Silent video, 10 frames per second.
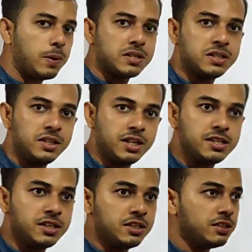percentage
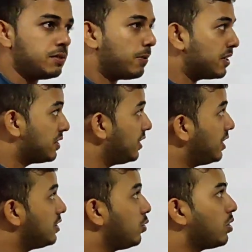and
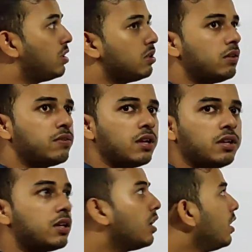percentage, you can easily say
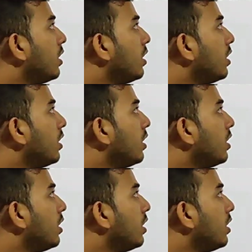that